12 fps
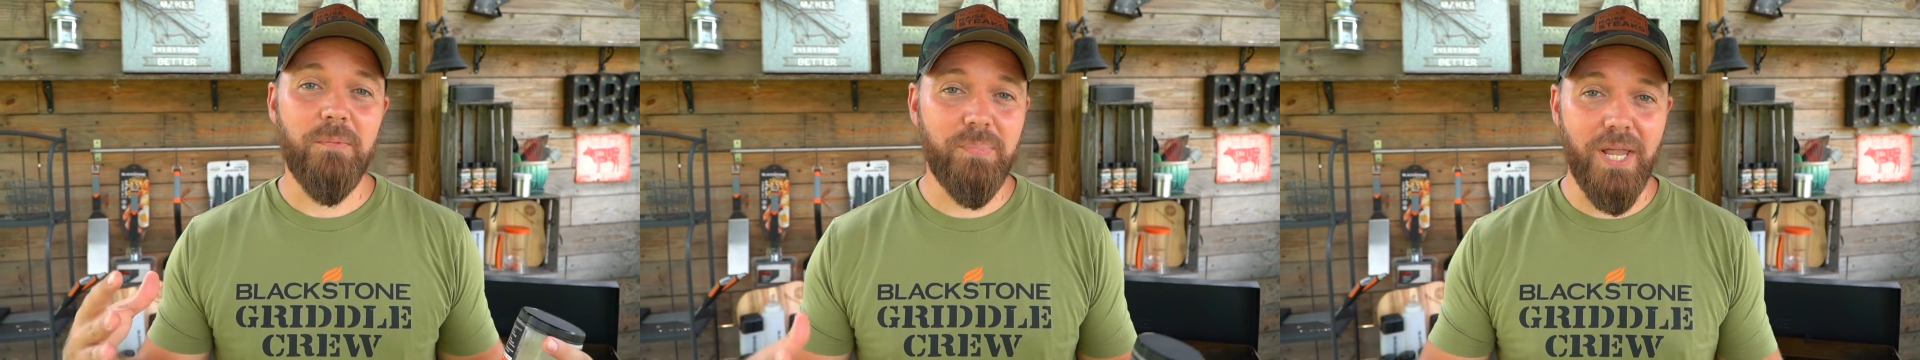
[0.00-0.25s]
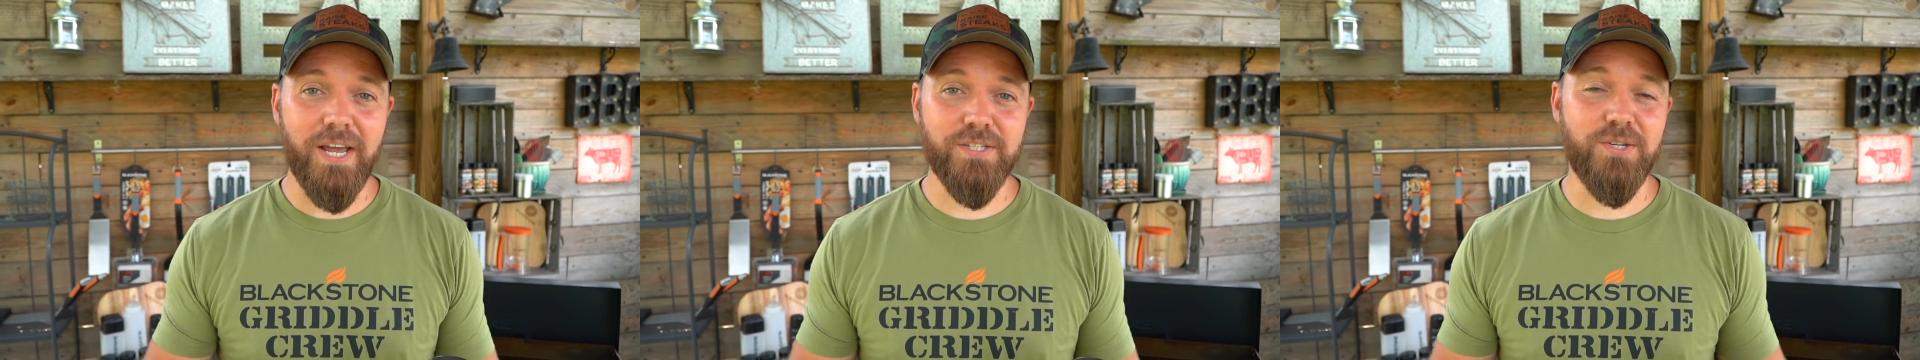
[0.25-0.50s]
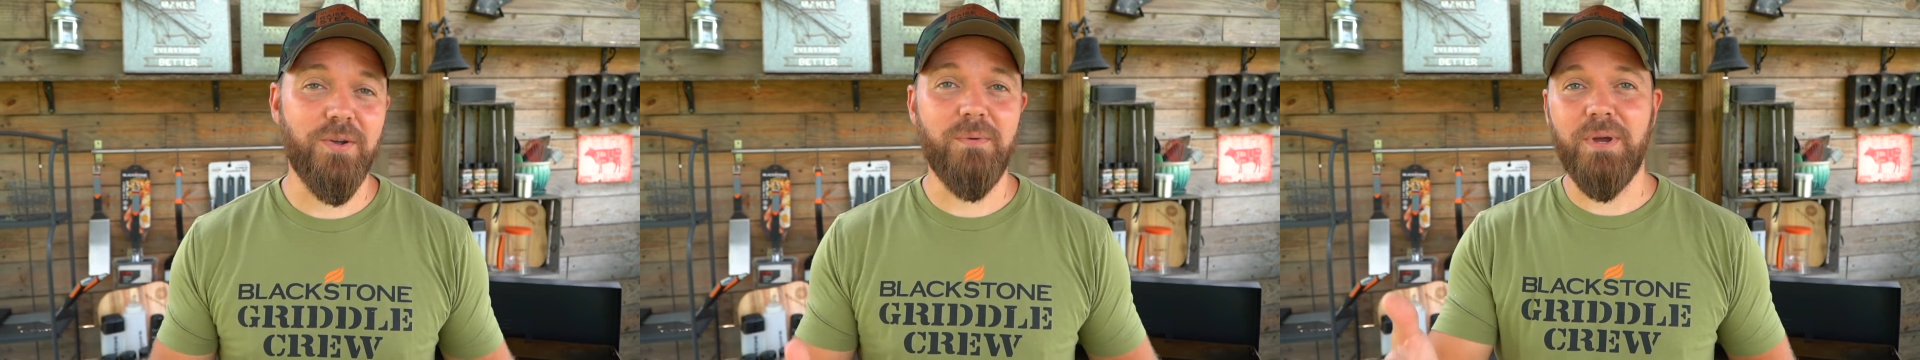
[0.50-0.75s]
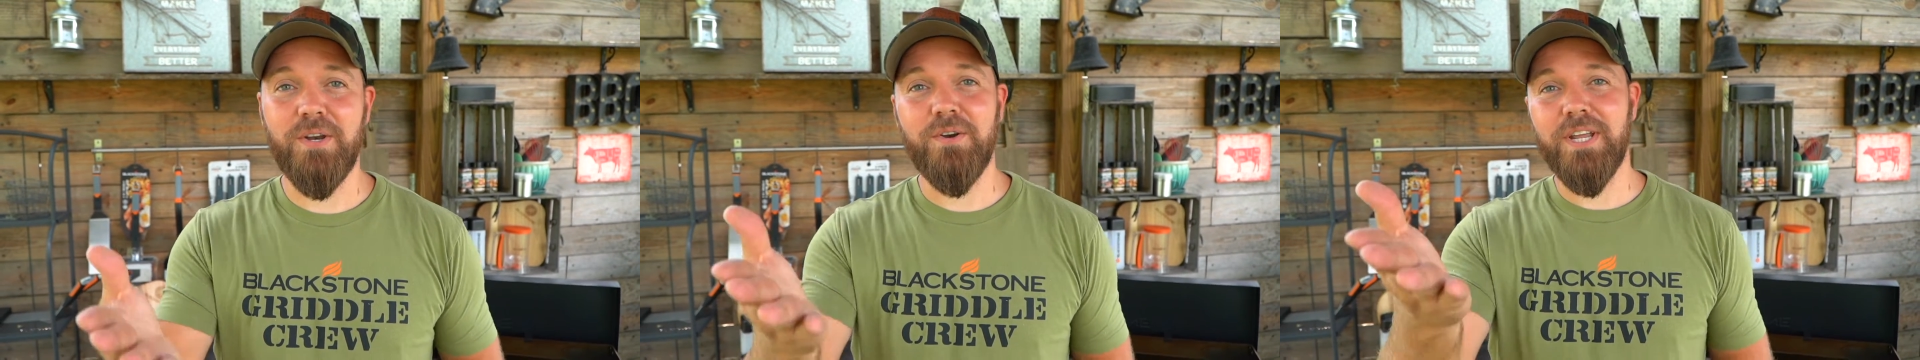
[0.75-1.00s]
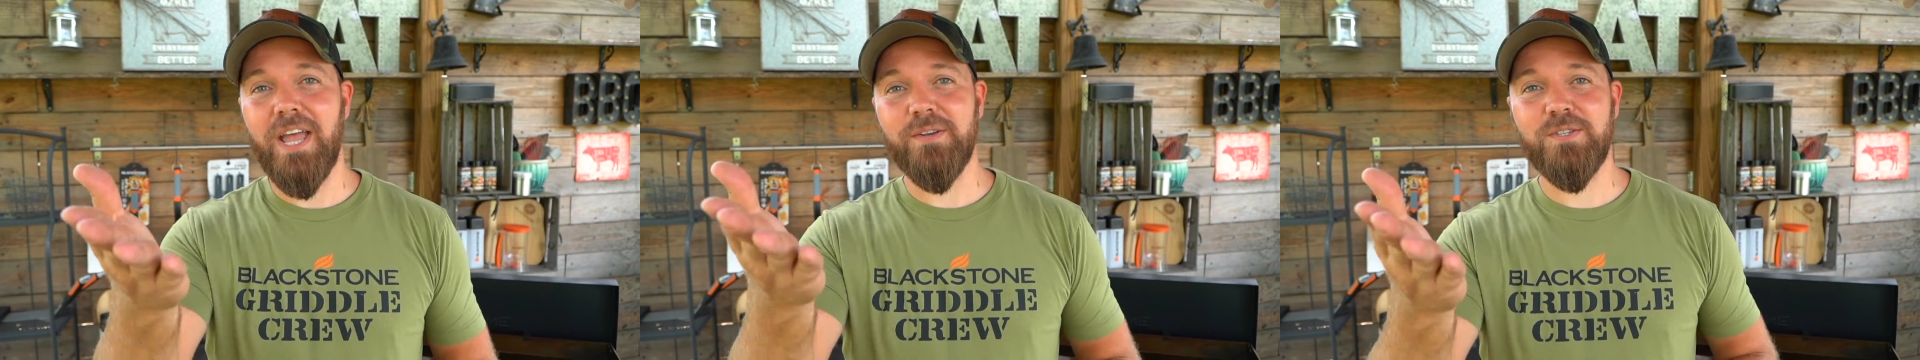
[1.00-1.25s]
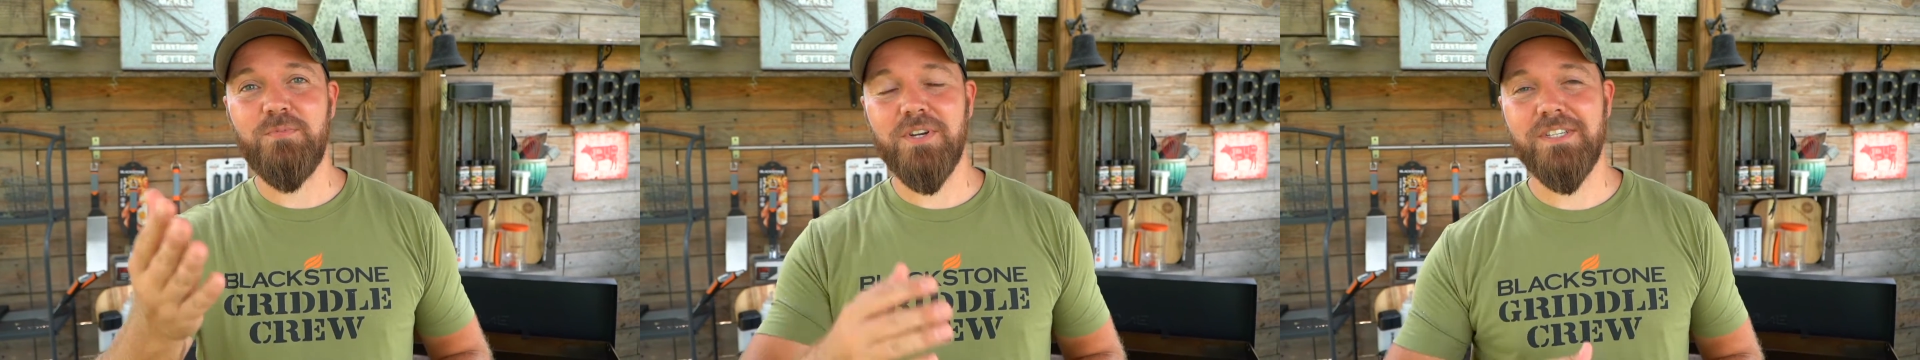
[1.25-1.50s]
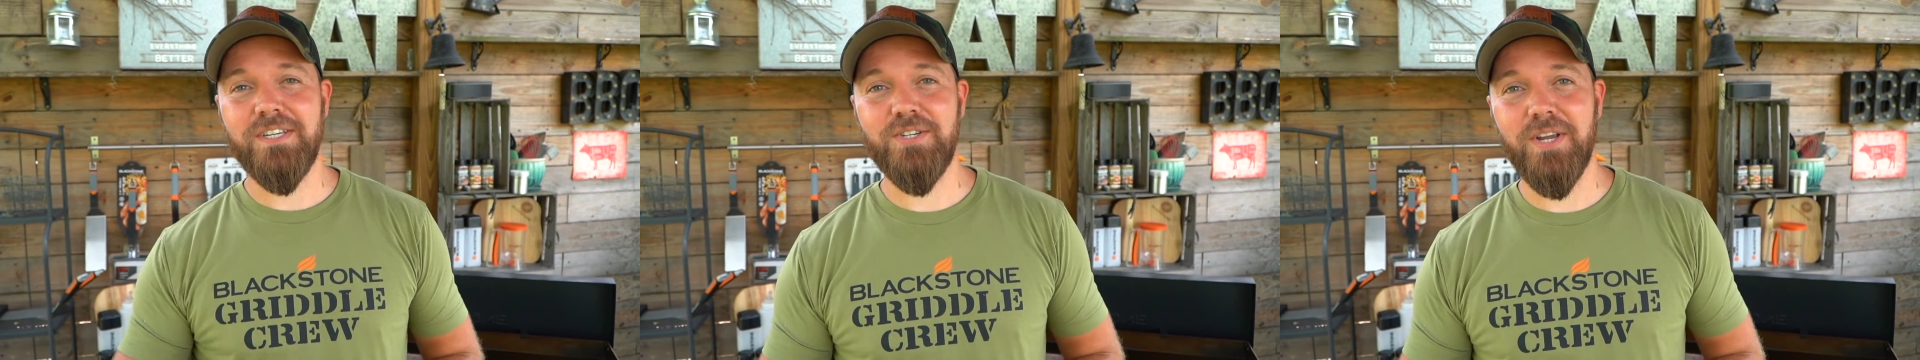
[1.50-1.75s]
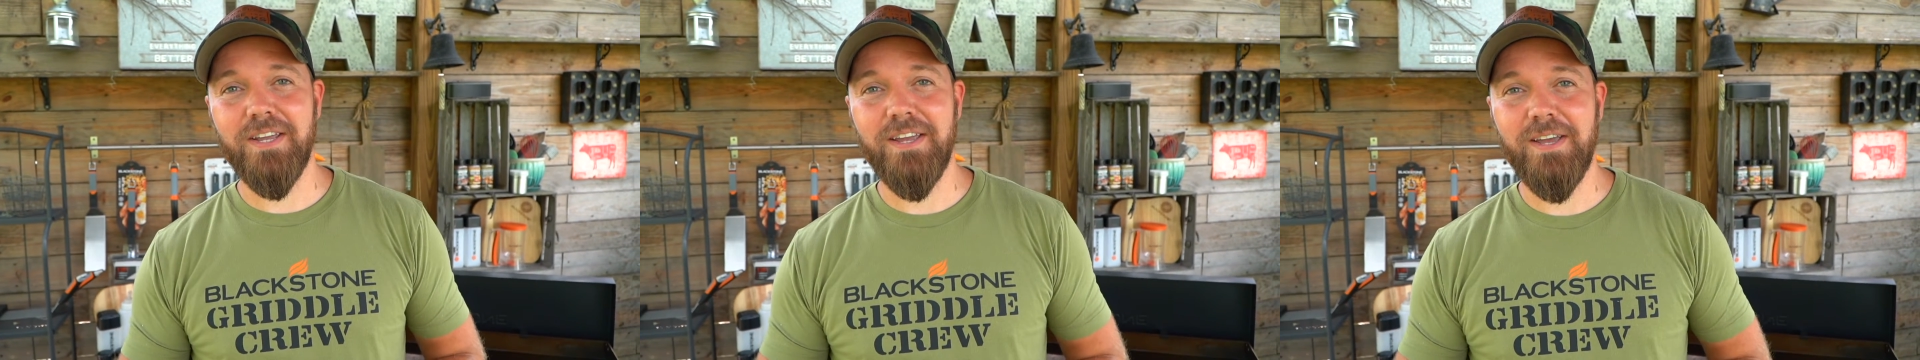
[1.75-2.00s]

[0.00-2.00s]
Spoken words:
Blackstone. Am I nerding out too much, CJ?